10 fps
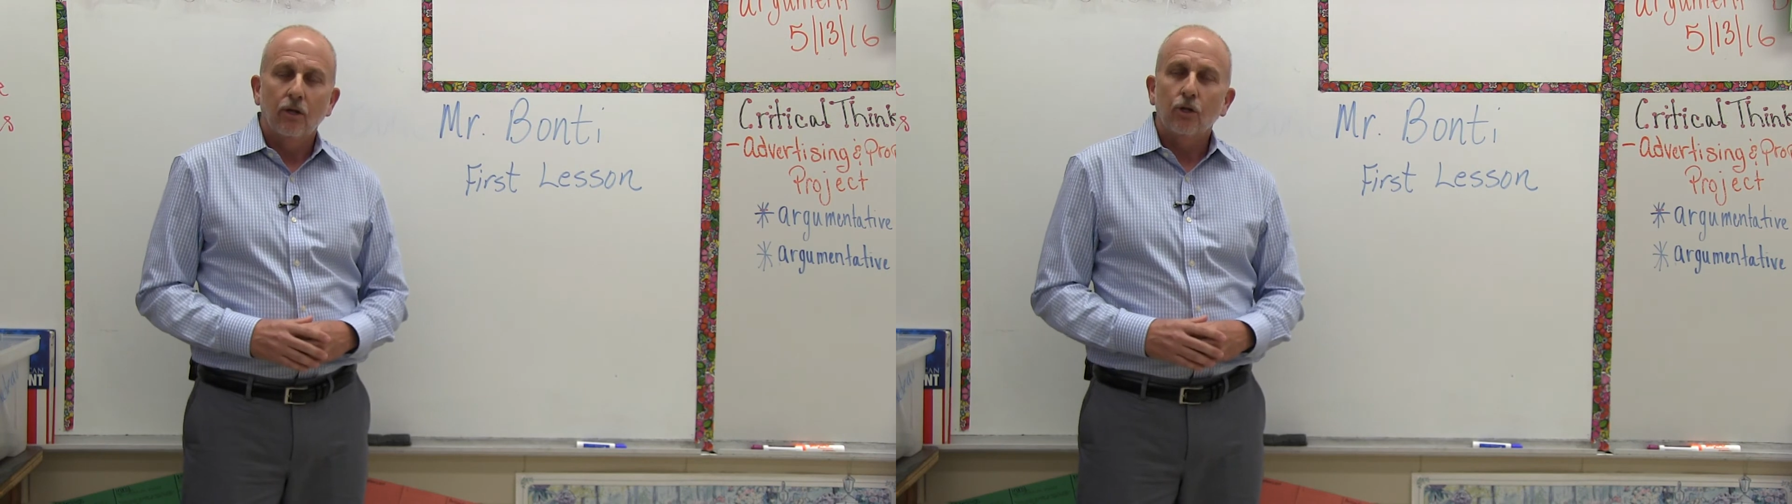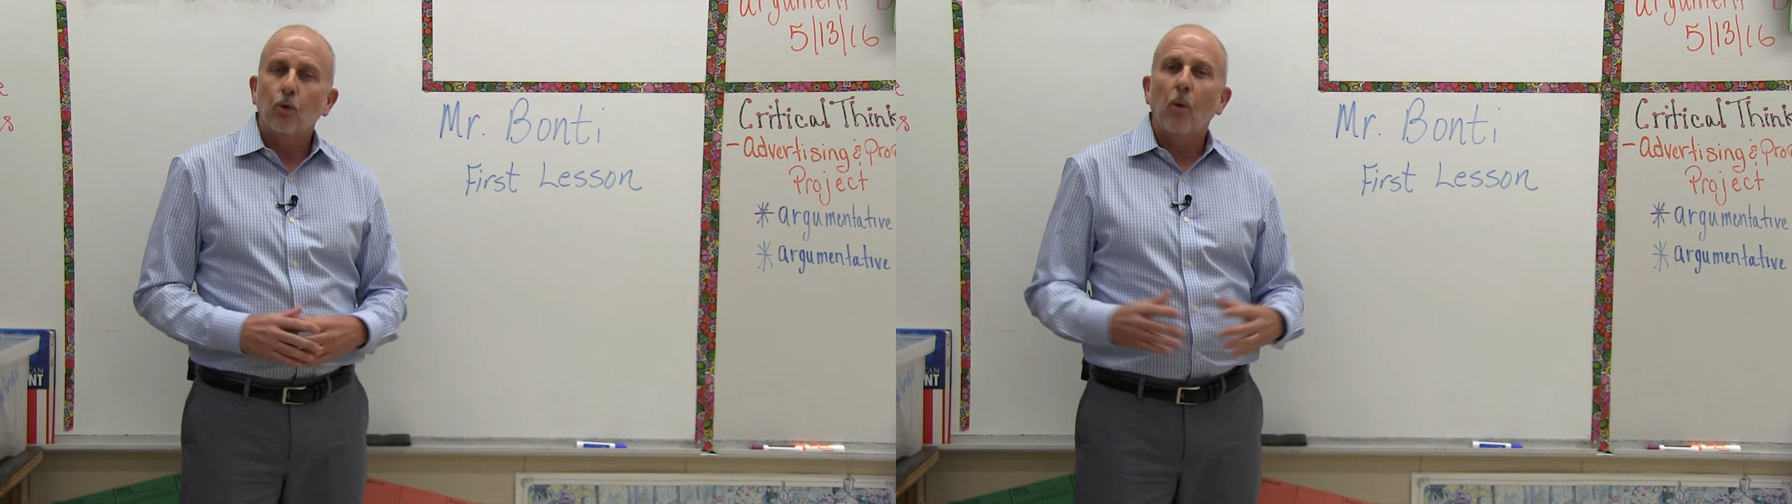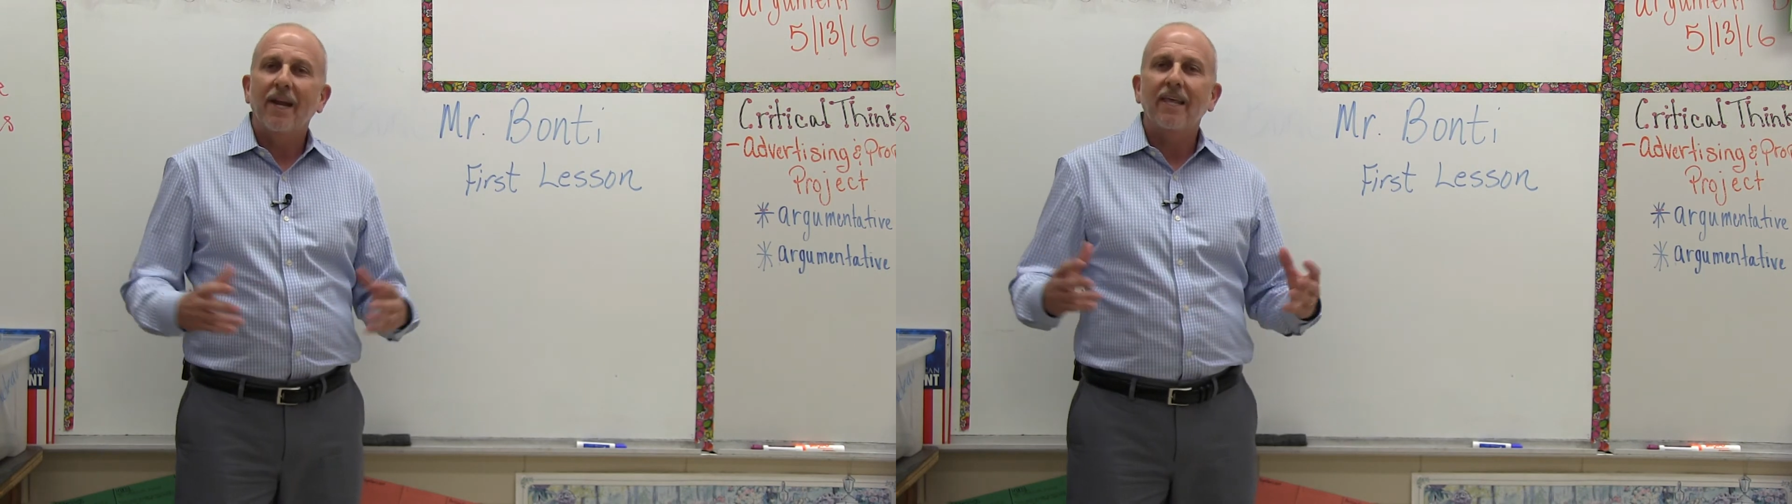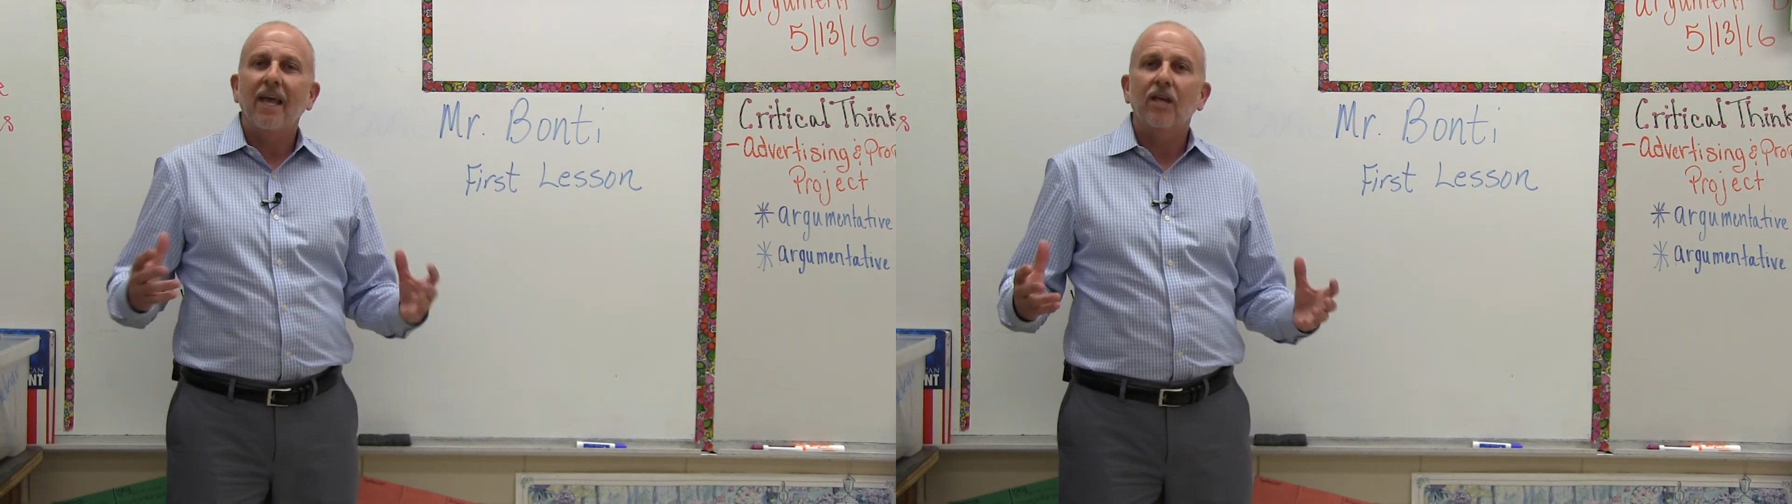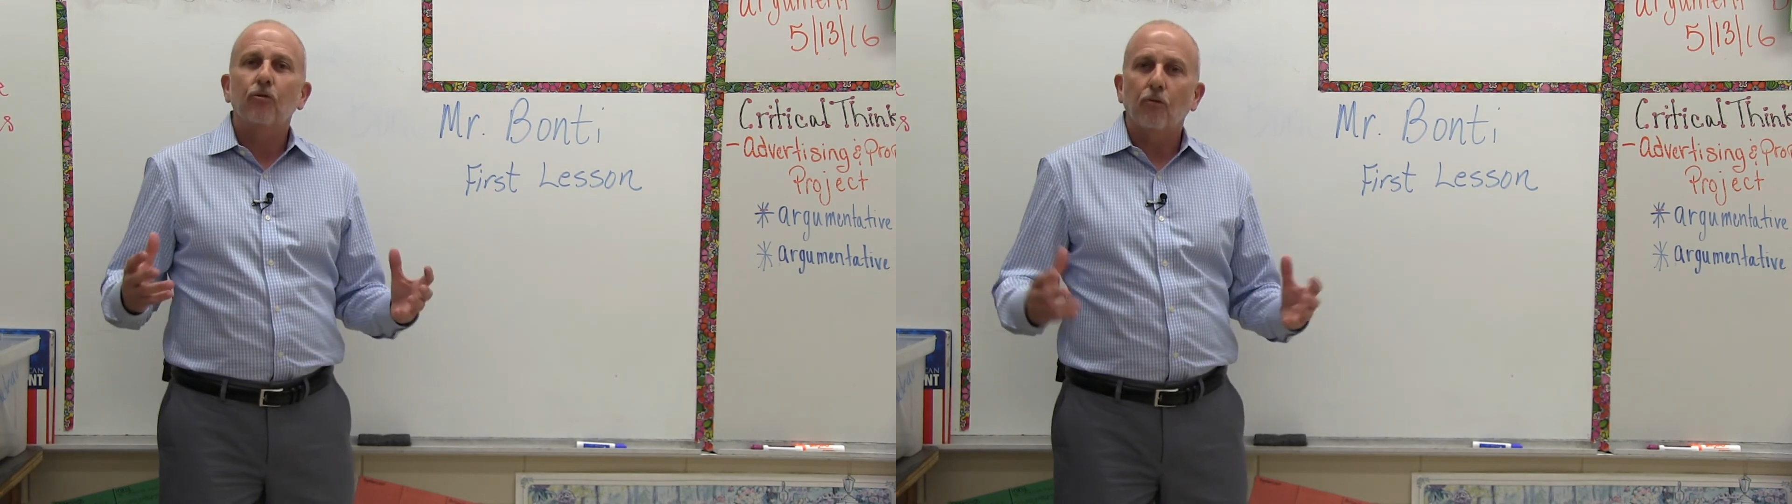
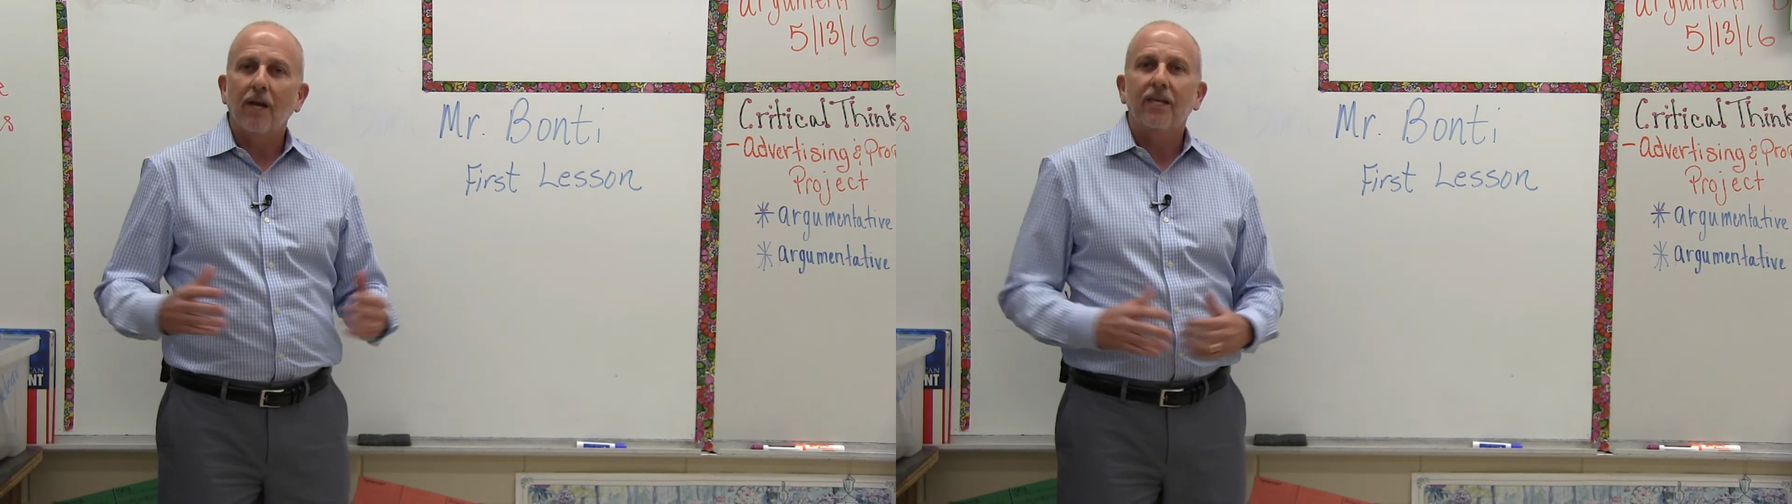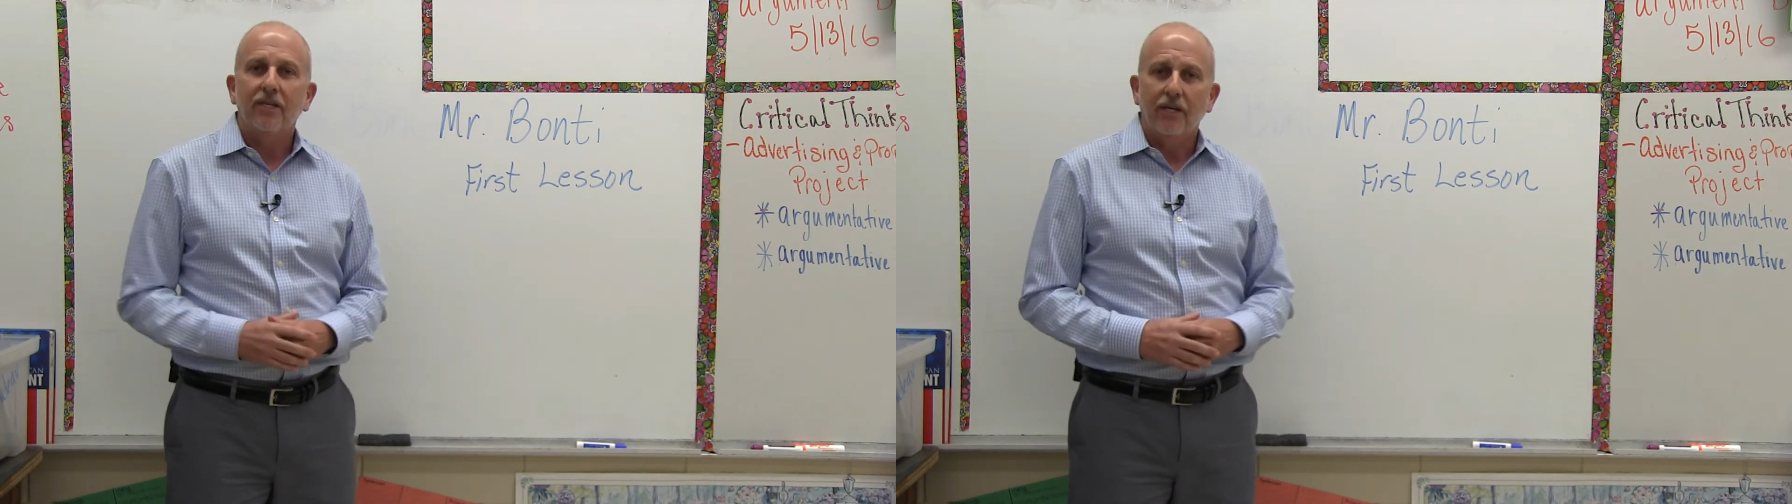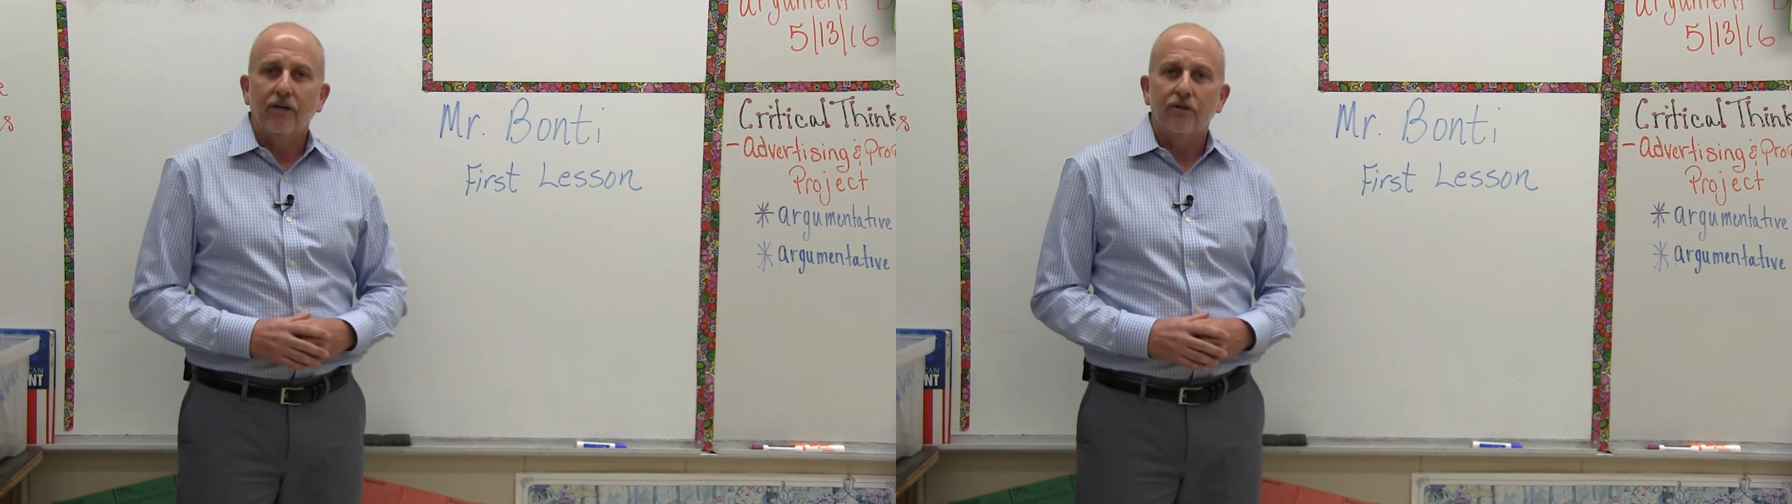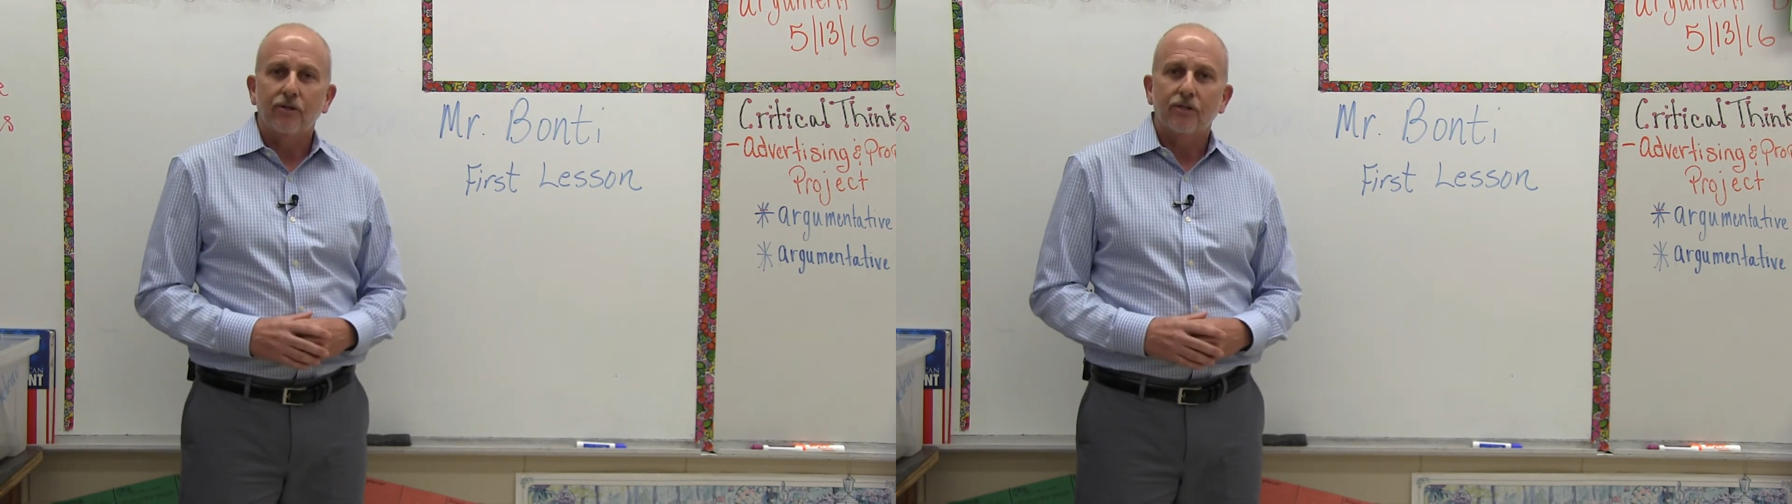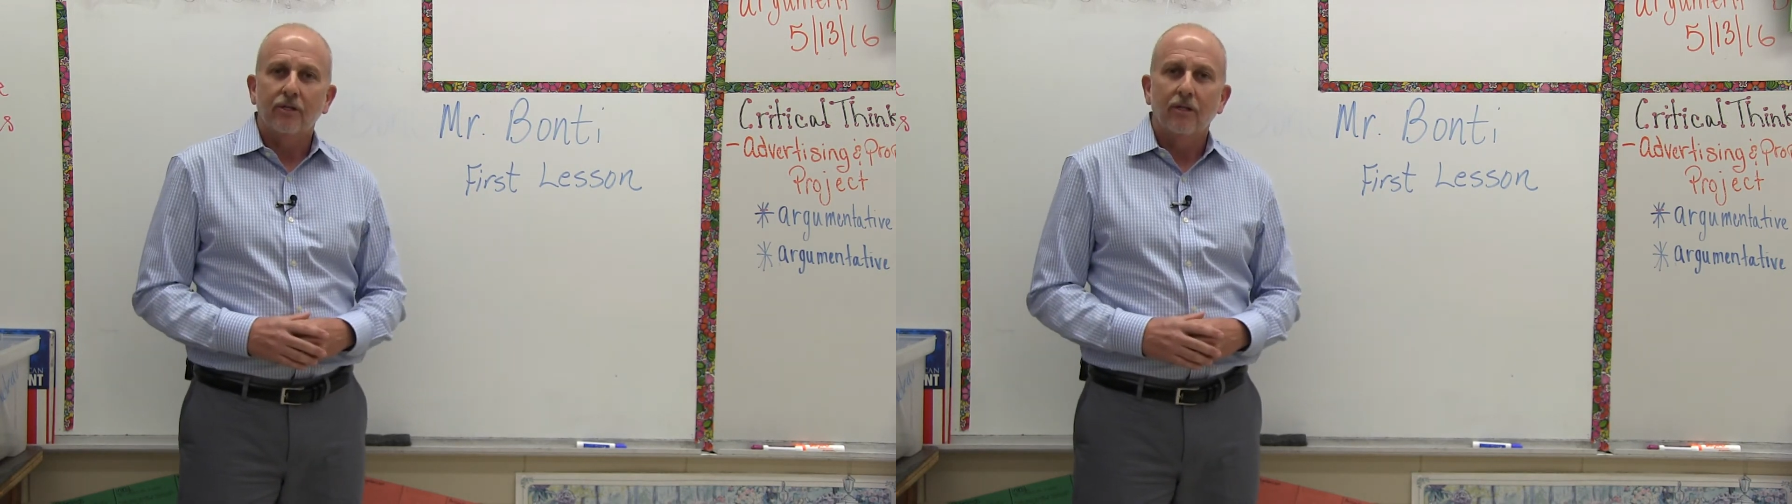28 great
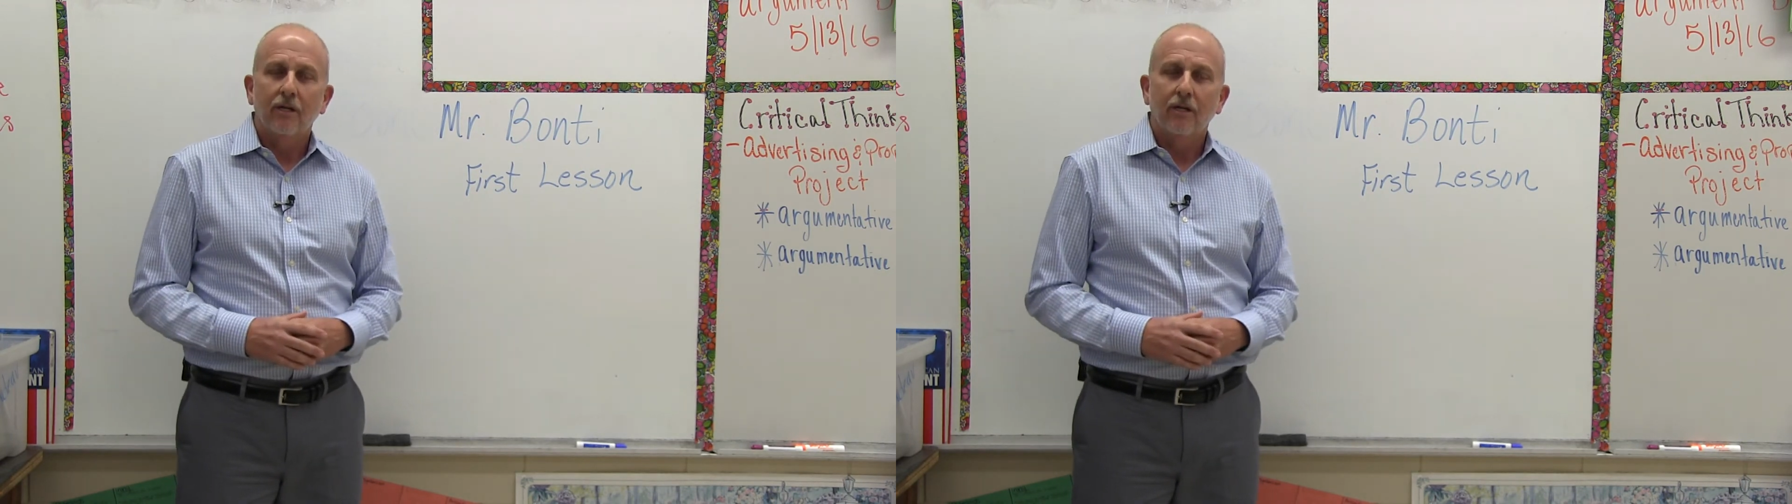years